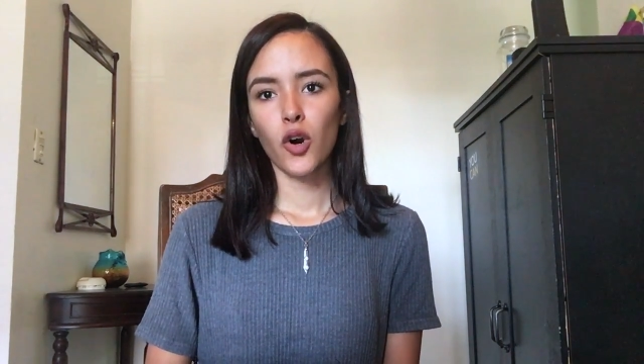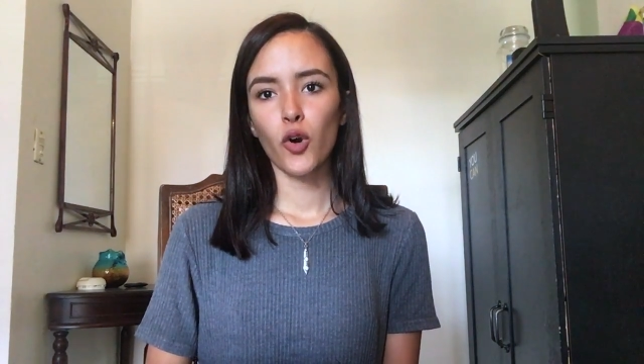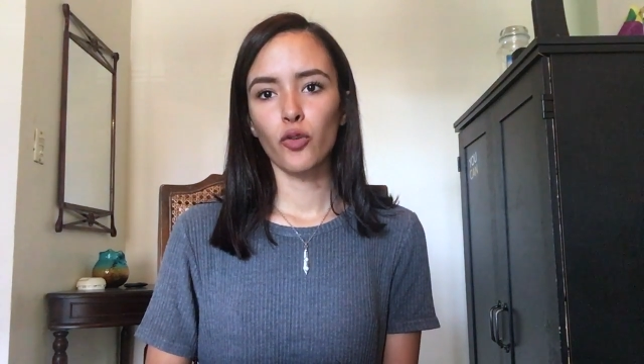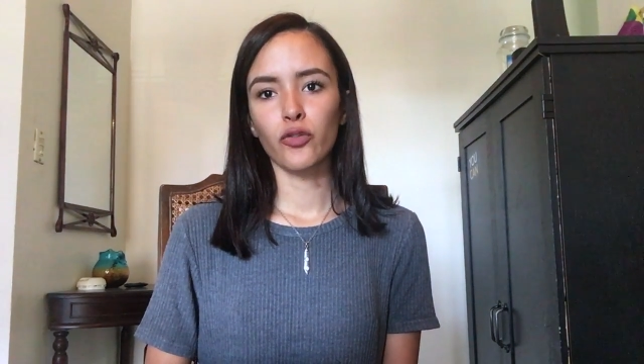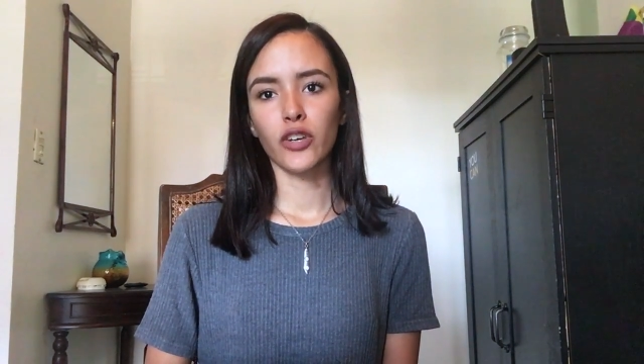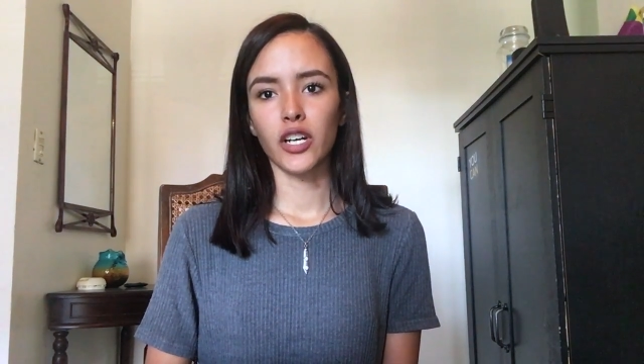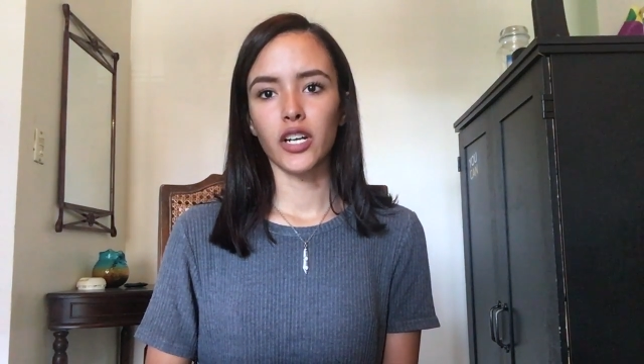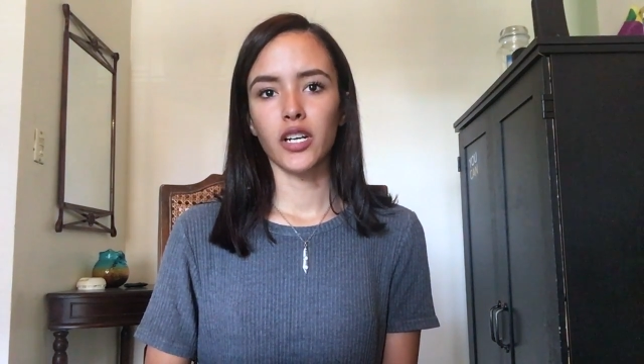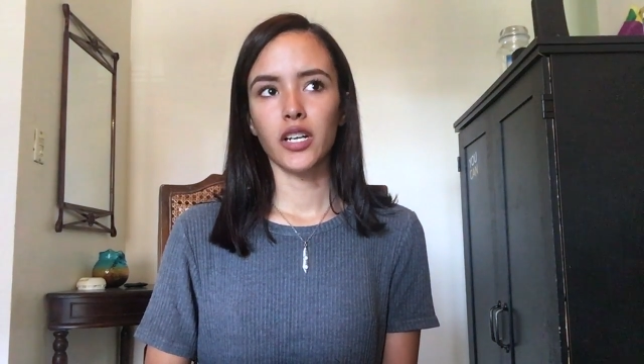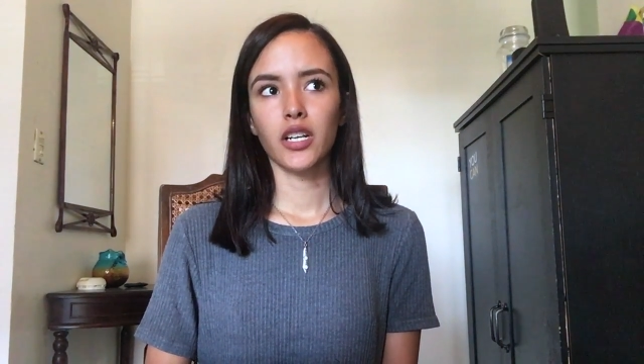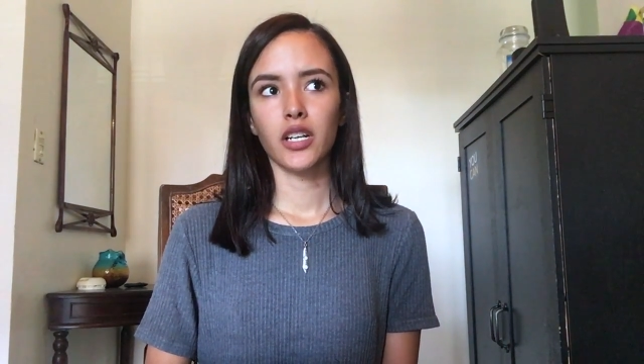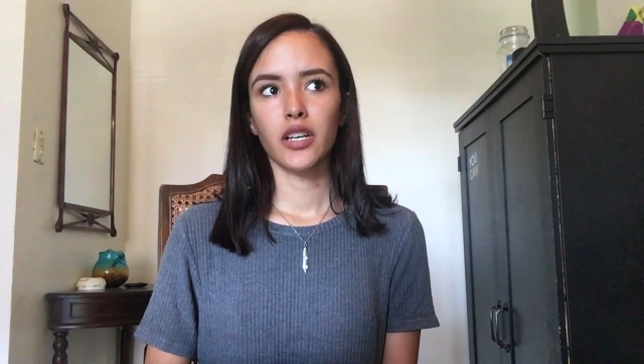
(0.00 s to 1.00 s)

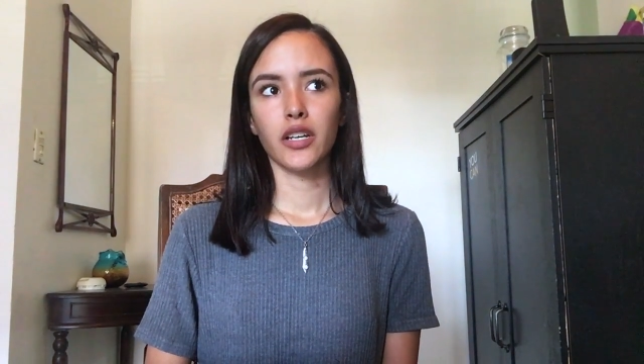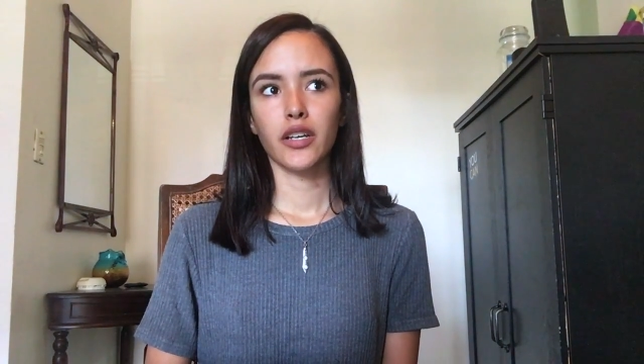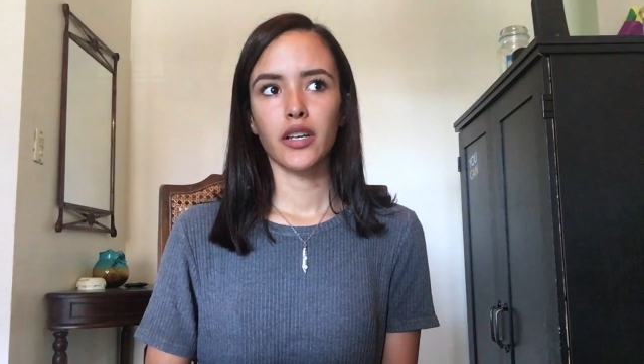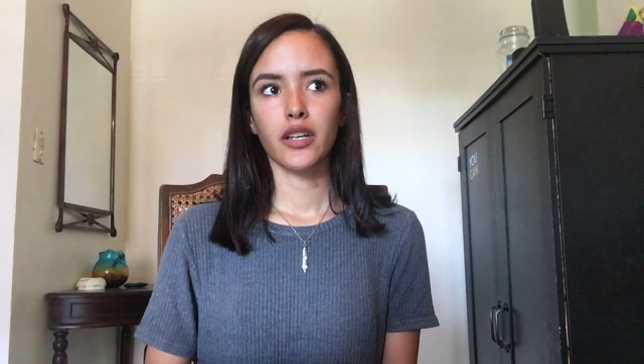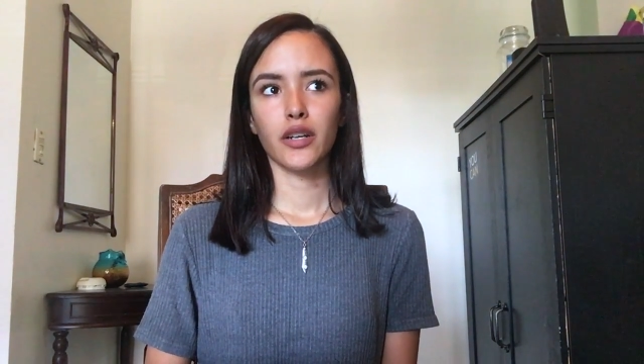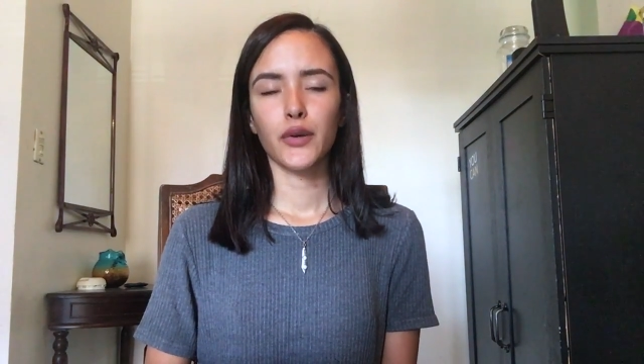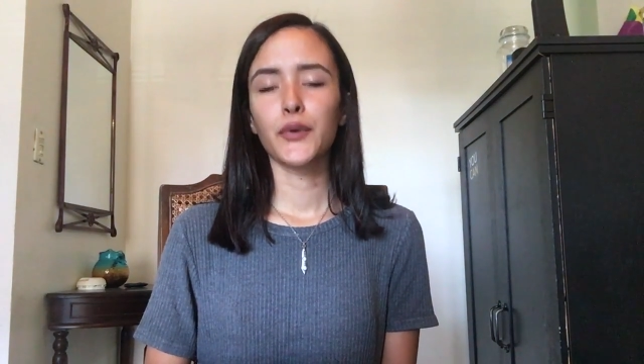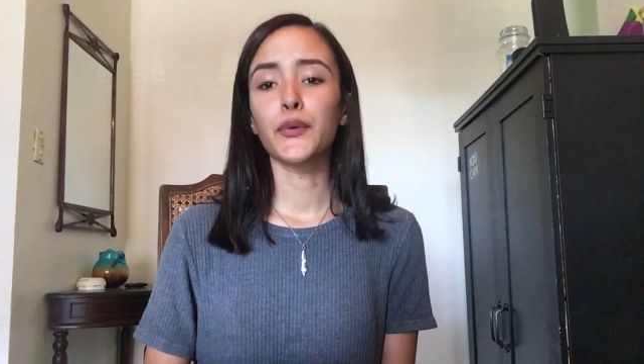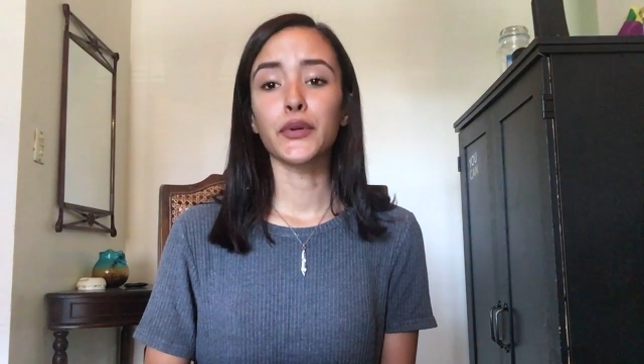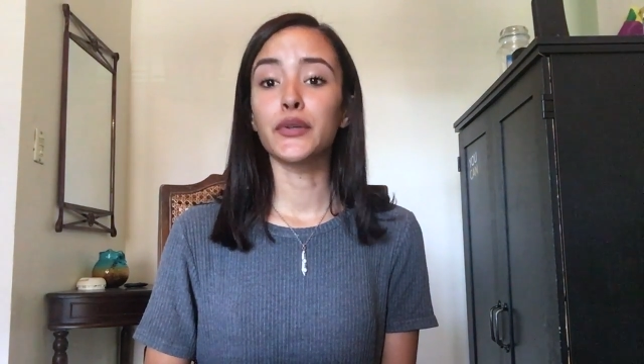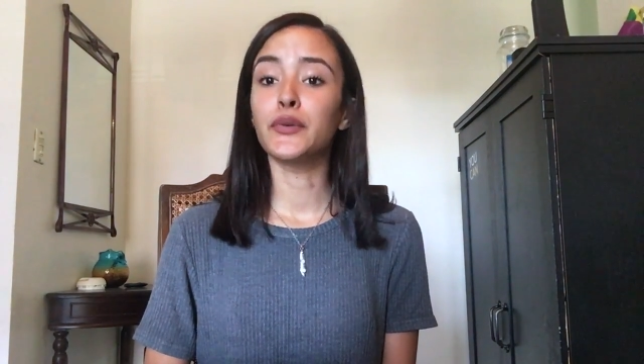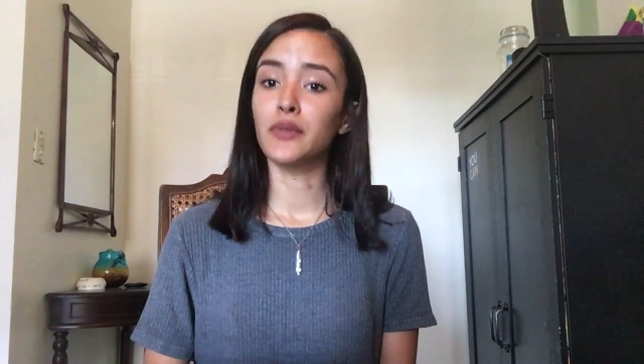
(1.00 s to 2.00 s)
over
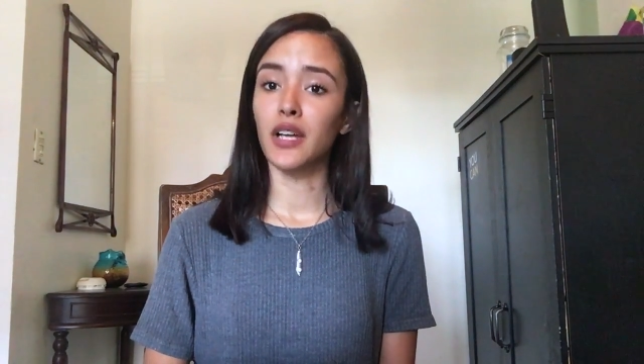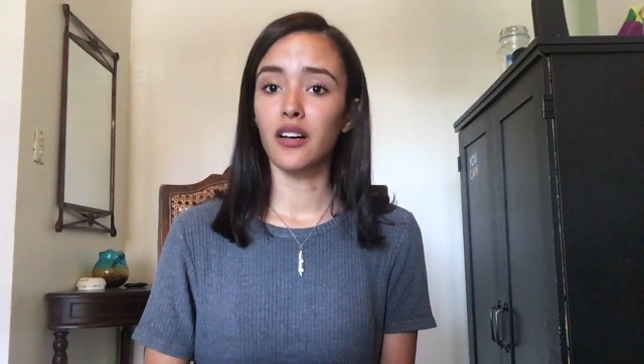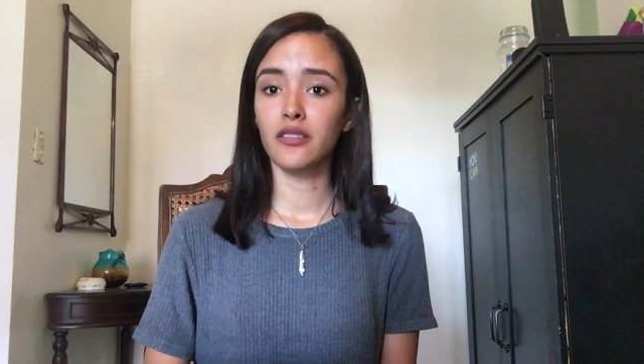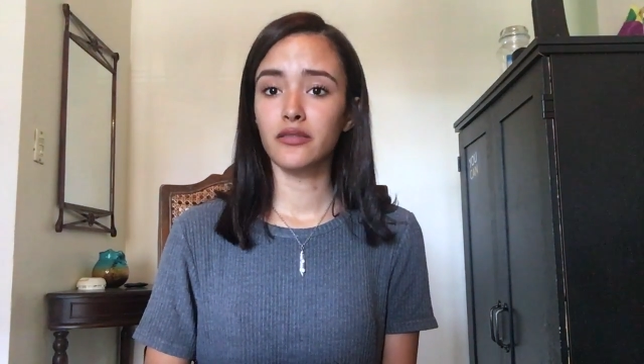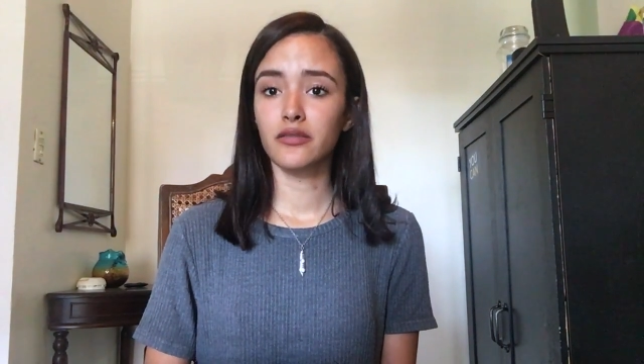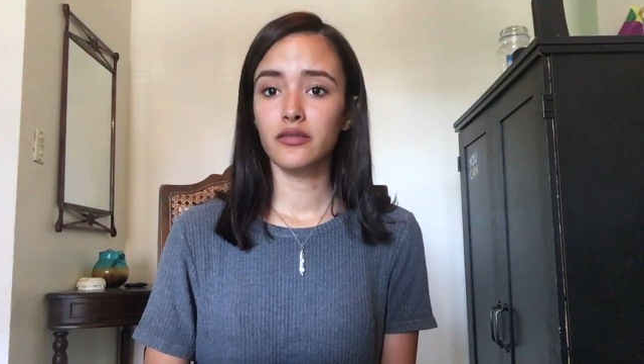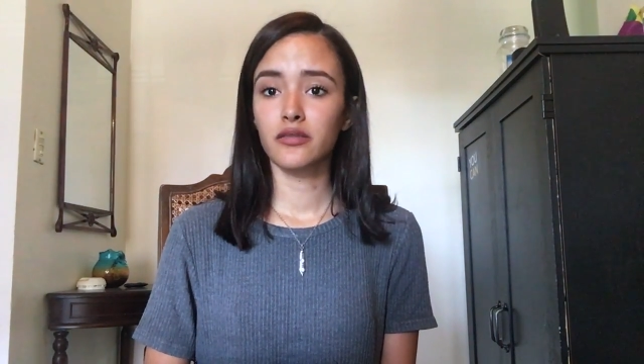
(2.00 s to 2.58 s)
who you love.